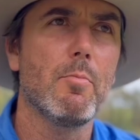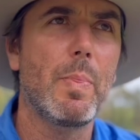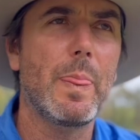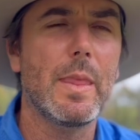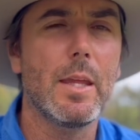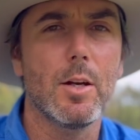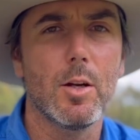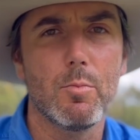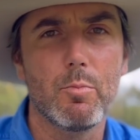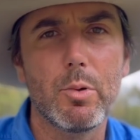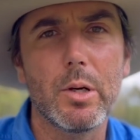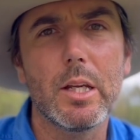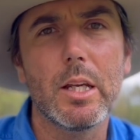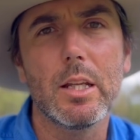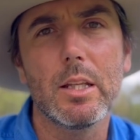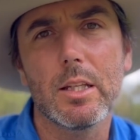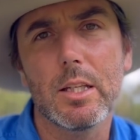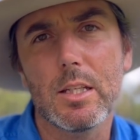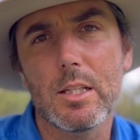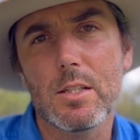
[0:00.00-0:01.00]
you know,
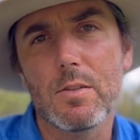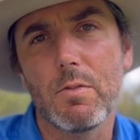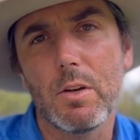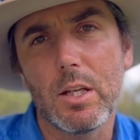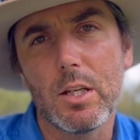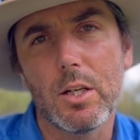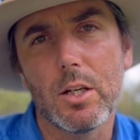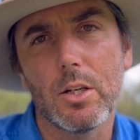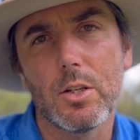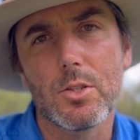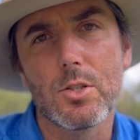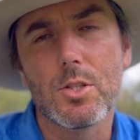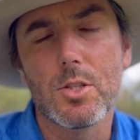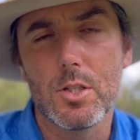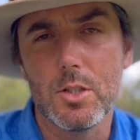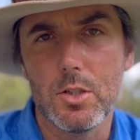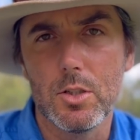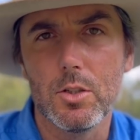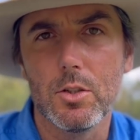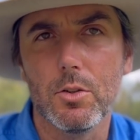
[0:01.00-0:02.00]
bringing these videos
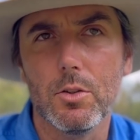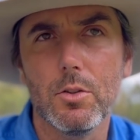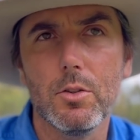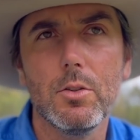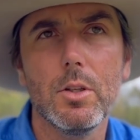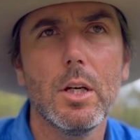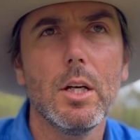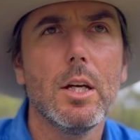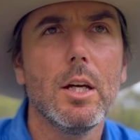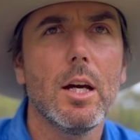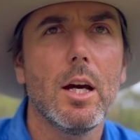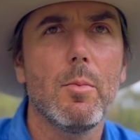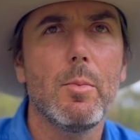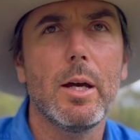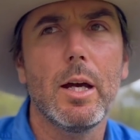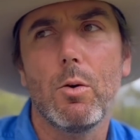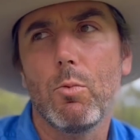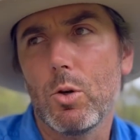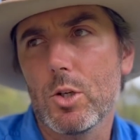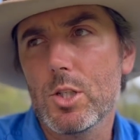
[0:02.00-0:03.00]
to you
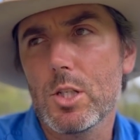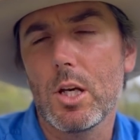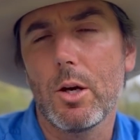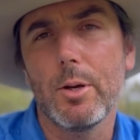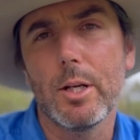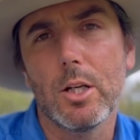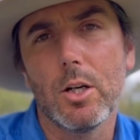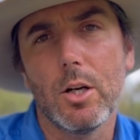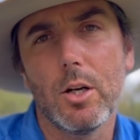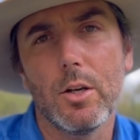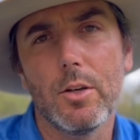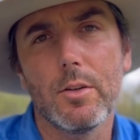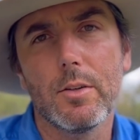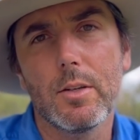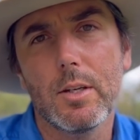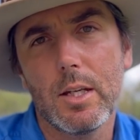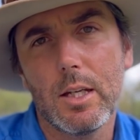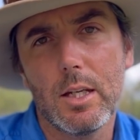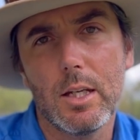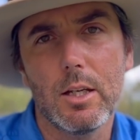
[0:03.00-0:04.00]
about what's going
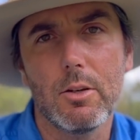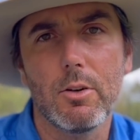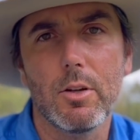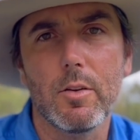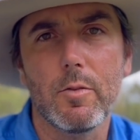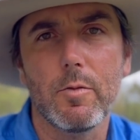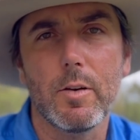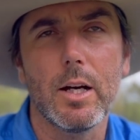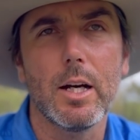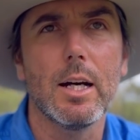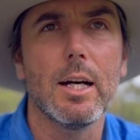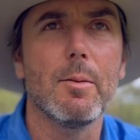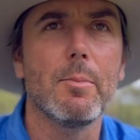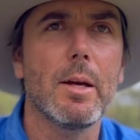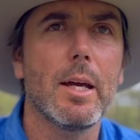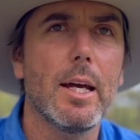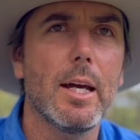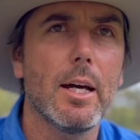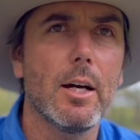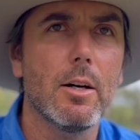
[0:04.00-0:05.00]
on here at the farm,
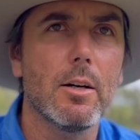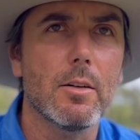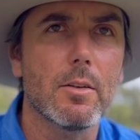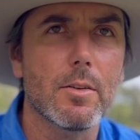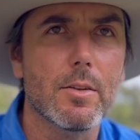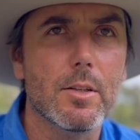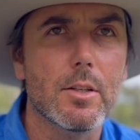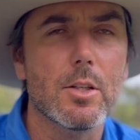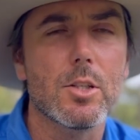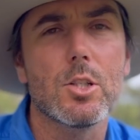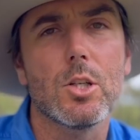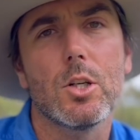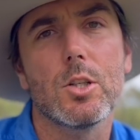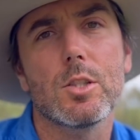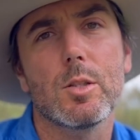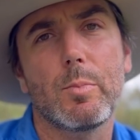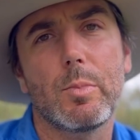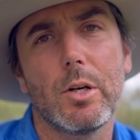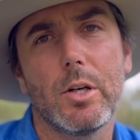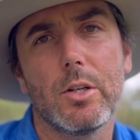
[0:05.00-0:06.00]
how the
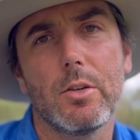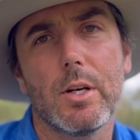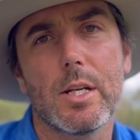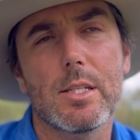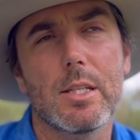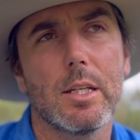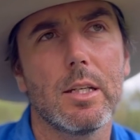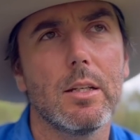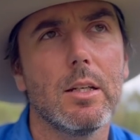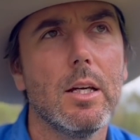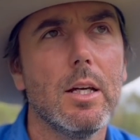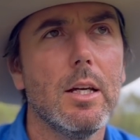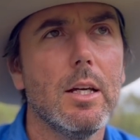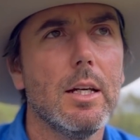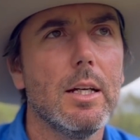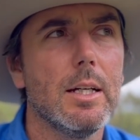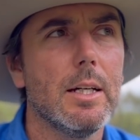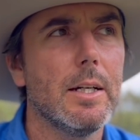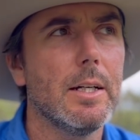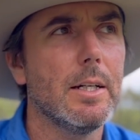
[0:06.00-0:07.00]
dogs are progressing,
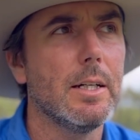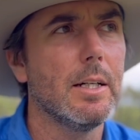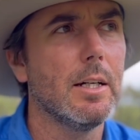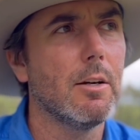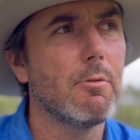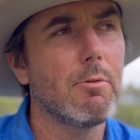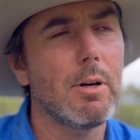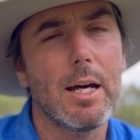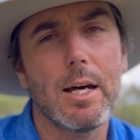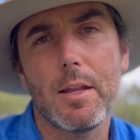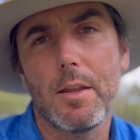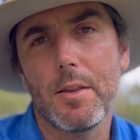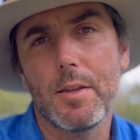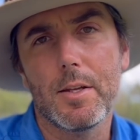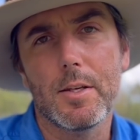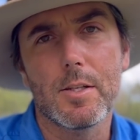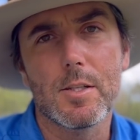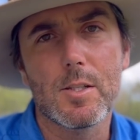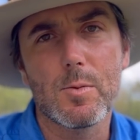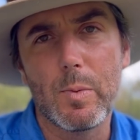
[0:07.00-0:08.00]
rather
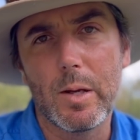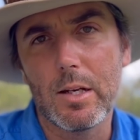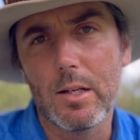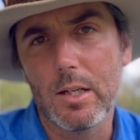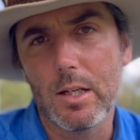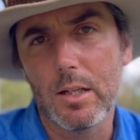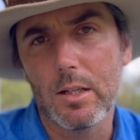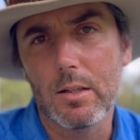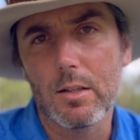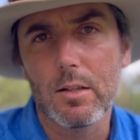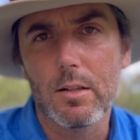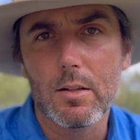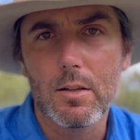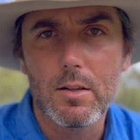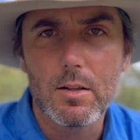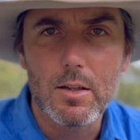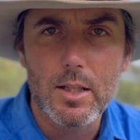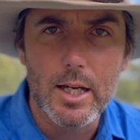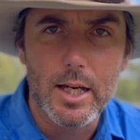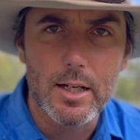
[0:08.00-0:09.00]
than spending
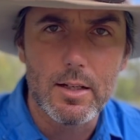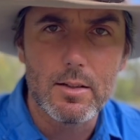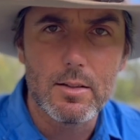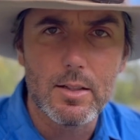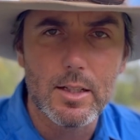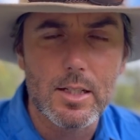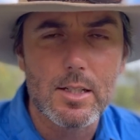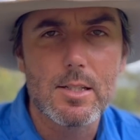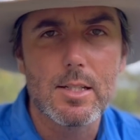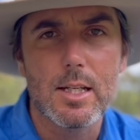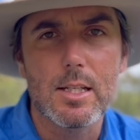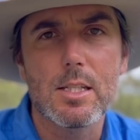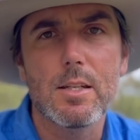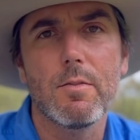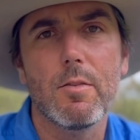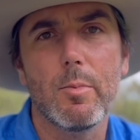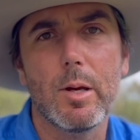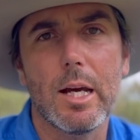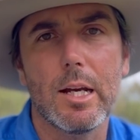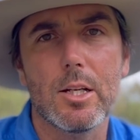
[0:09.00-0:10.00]
that
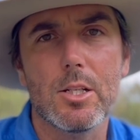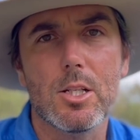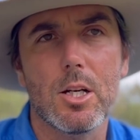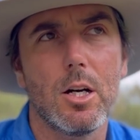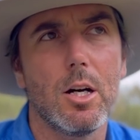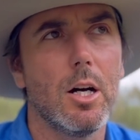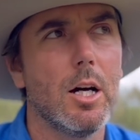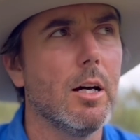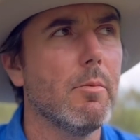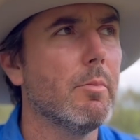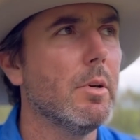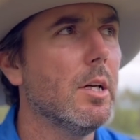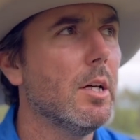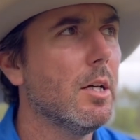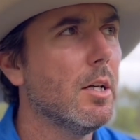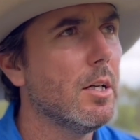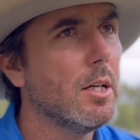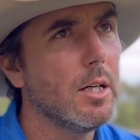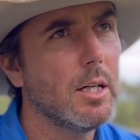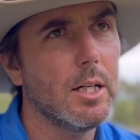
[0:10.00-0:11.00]
extensive amount of time
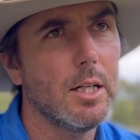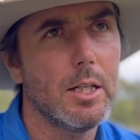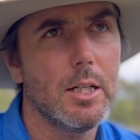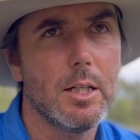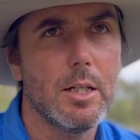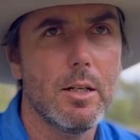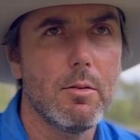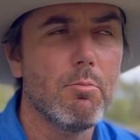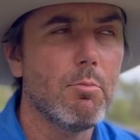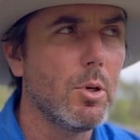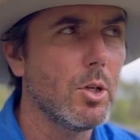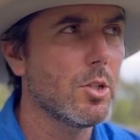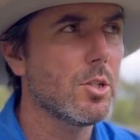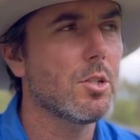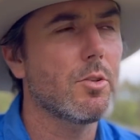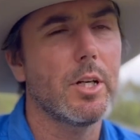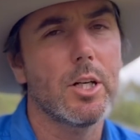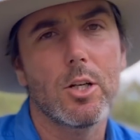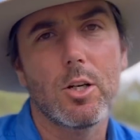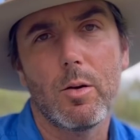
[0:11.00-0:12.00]

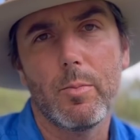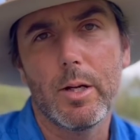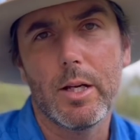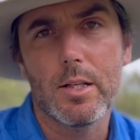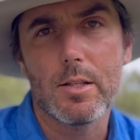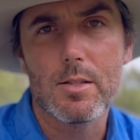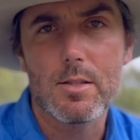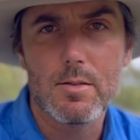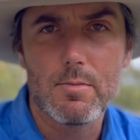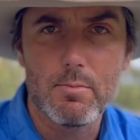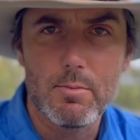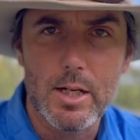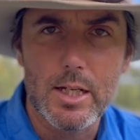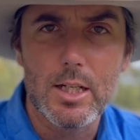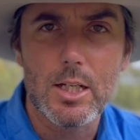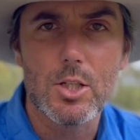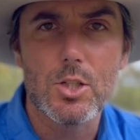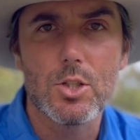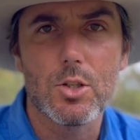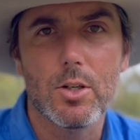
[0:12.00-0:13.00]
monitoring comments,
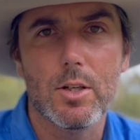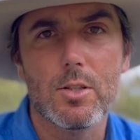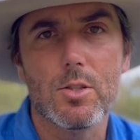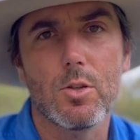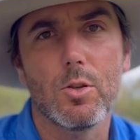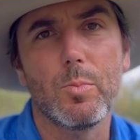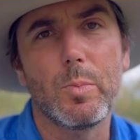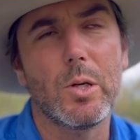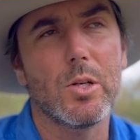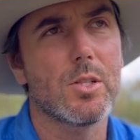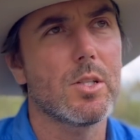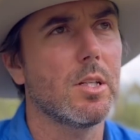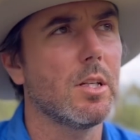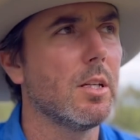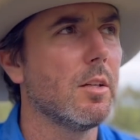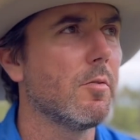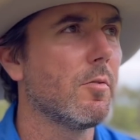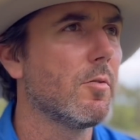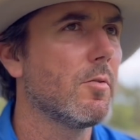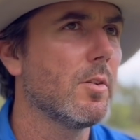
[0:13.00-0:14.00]
making sure it's all
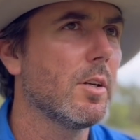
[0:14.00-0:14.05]
positive,